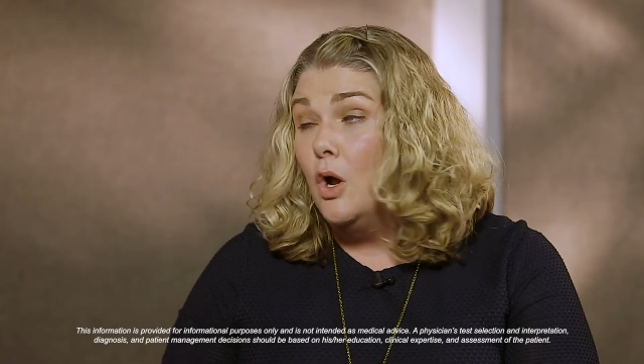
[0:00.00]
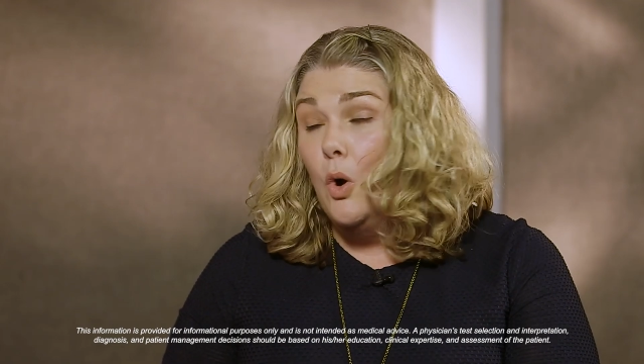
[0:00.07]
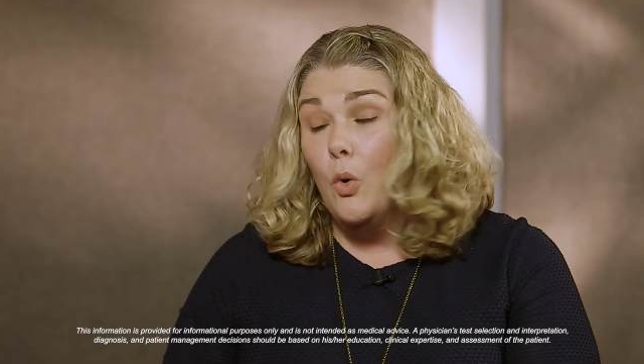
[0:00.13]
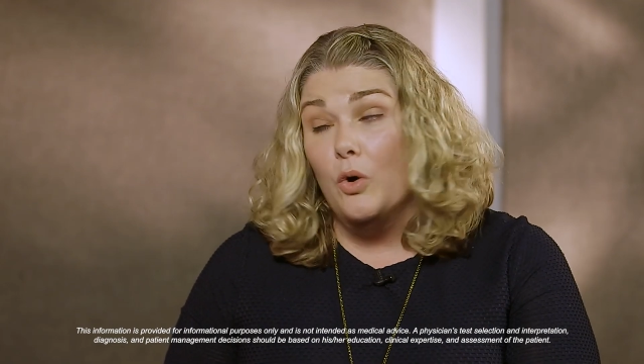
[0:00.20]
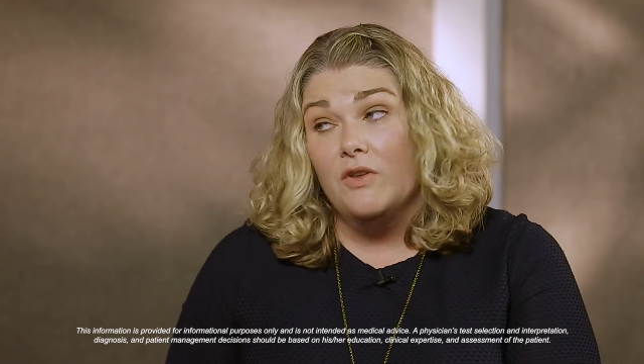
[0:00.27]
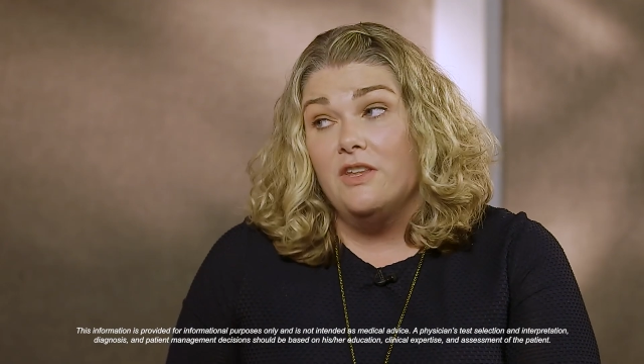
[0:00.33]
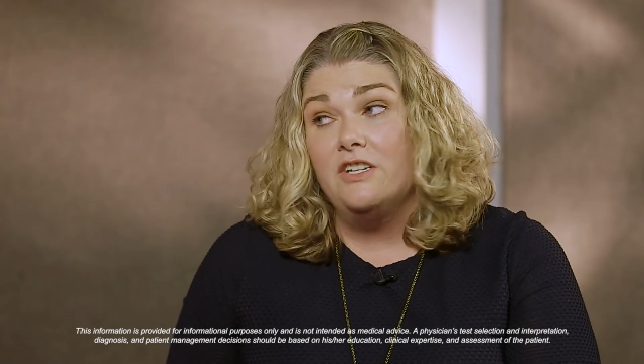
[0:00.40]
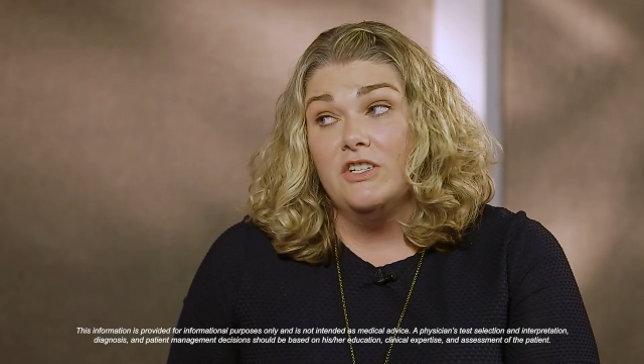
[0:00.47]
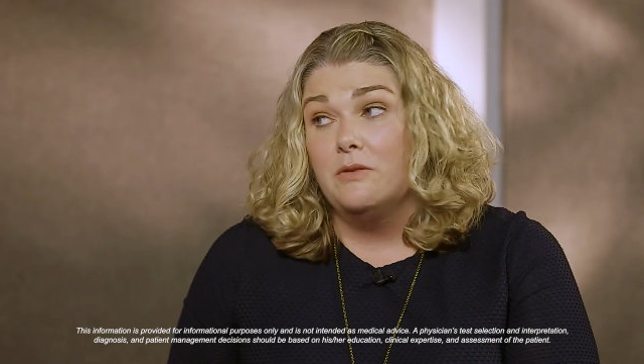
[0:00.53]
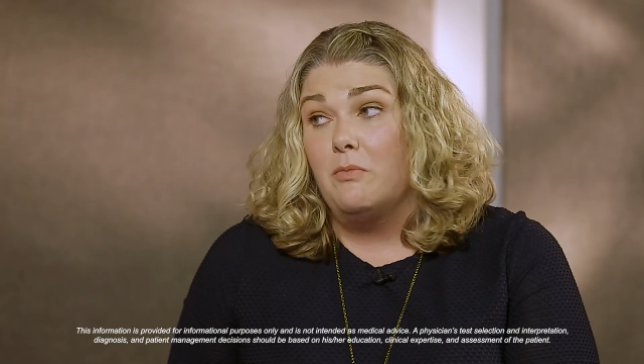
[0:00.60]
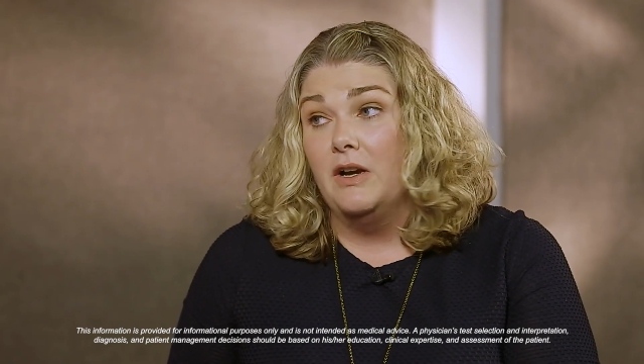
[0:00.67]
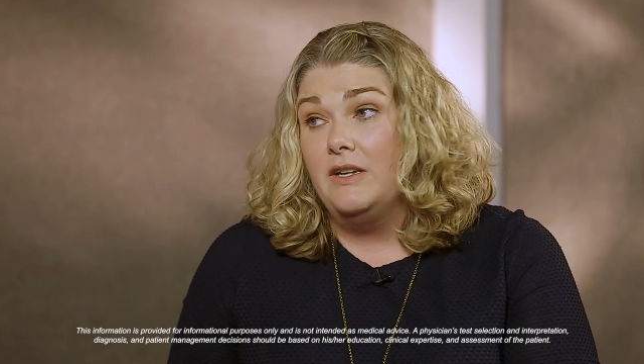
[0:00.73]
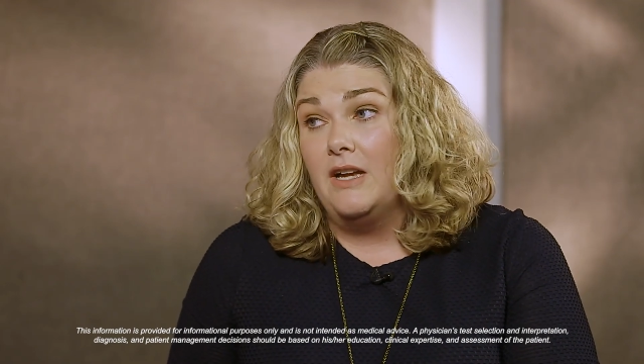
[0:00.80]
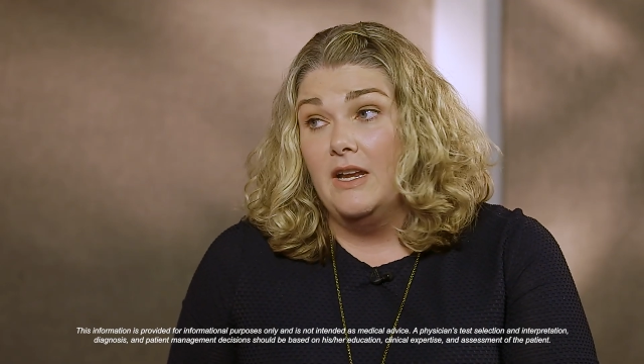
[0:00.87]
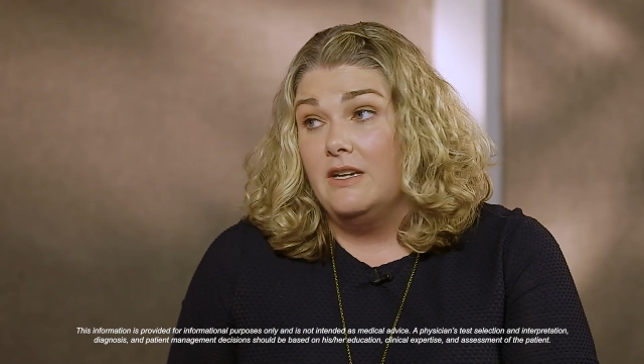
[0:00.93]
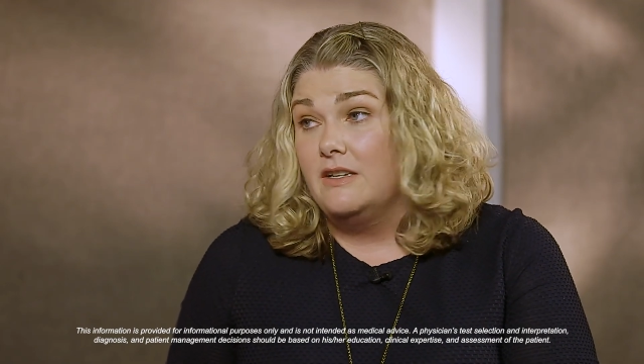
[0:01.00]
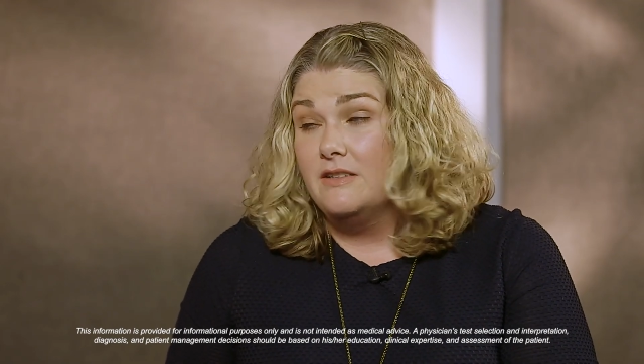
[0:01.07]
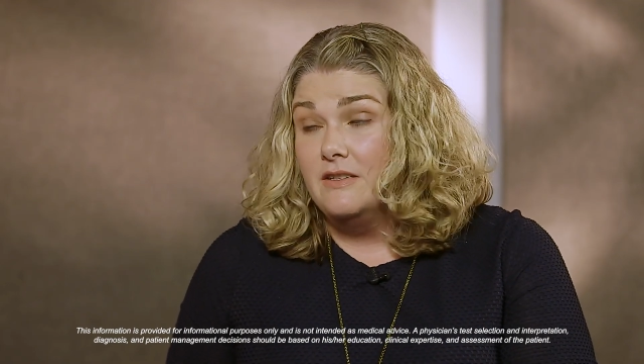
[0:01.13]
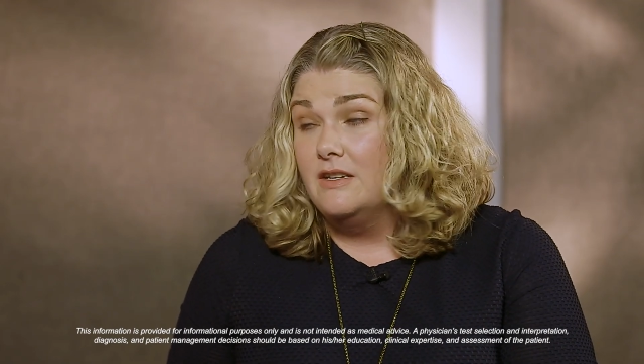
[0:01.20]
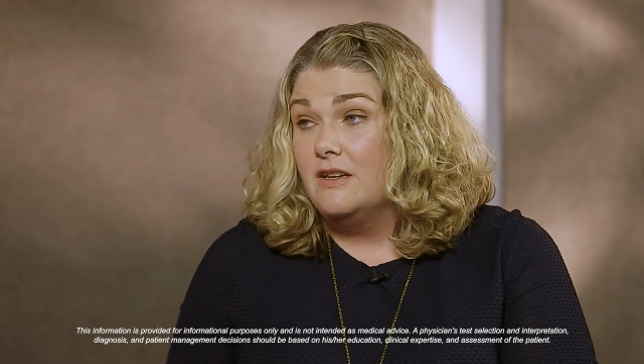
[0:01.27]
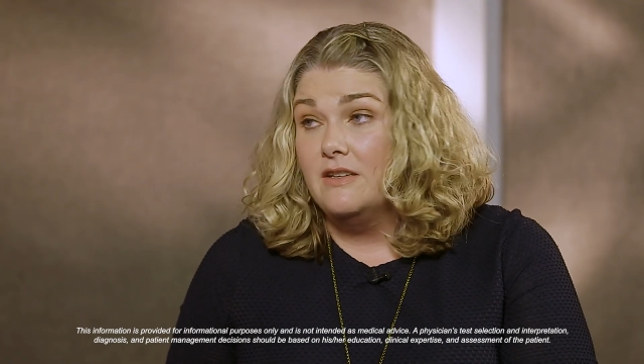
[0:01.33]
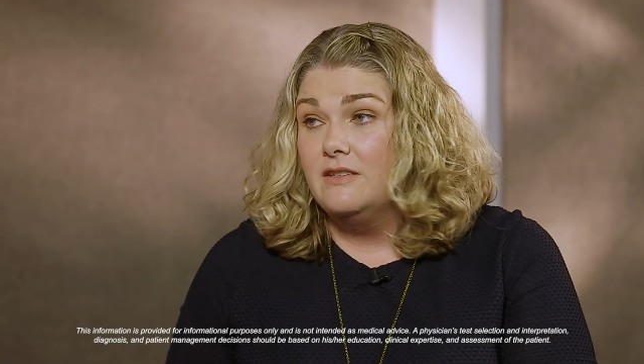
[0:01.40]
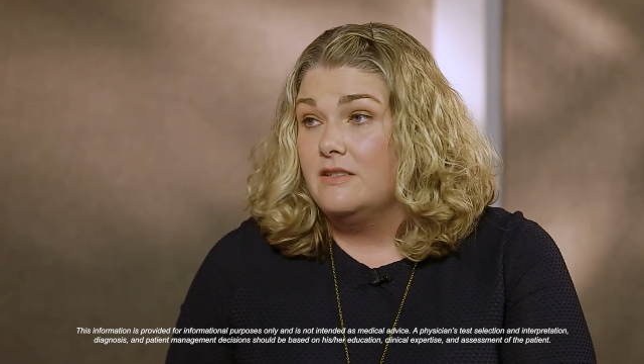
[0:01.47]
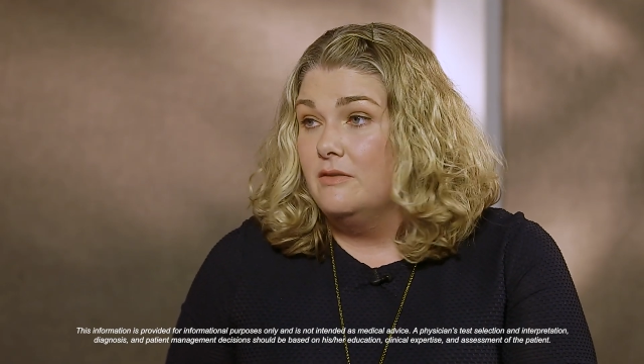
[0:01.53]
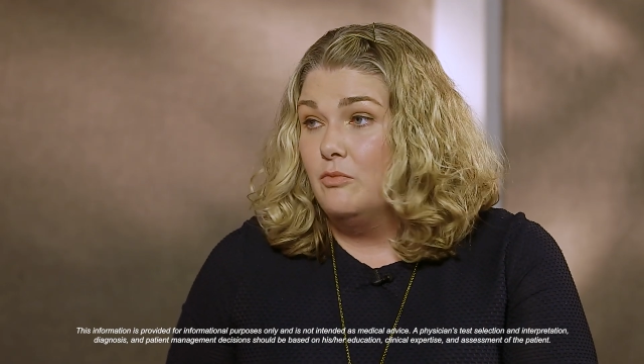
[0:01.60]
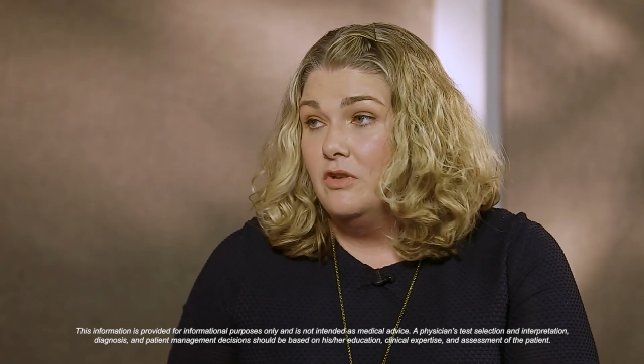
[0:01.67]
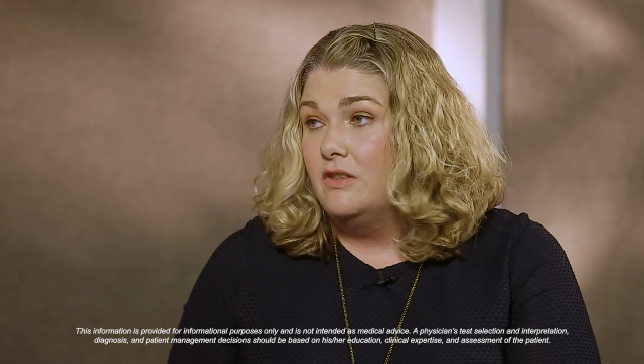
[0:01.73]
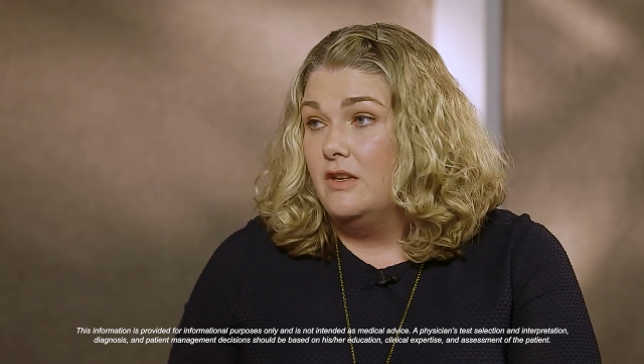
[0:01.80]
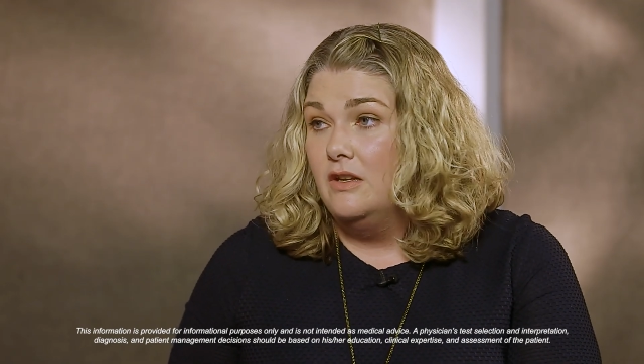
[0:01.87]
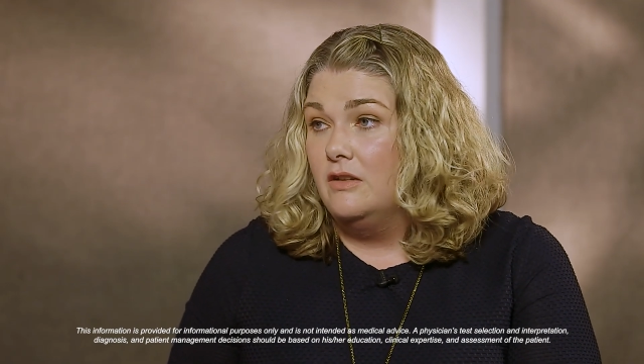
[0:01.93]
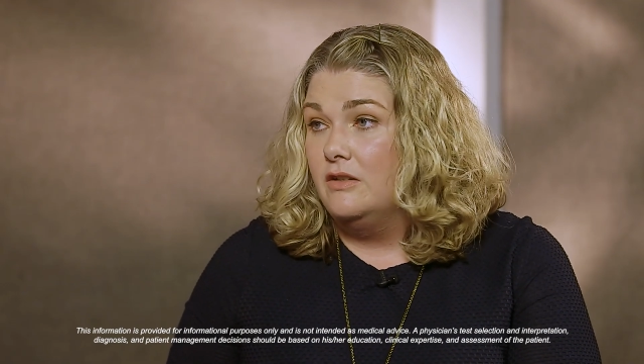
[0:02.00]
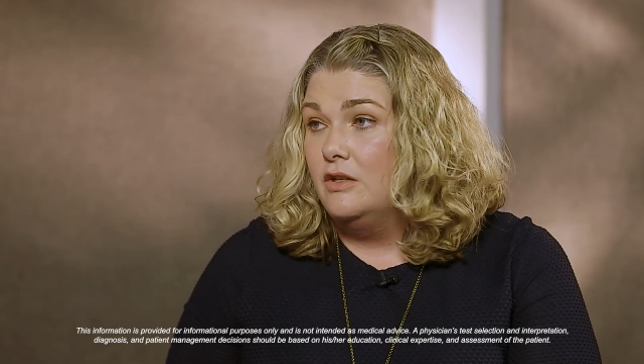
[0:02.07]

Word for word: or they just might not exist within,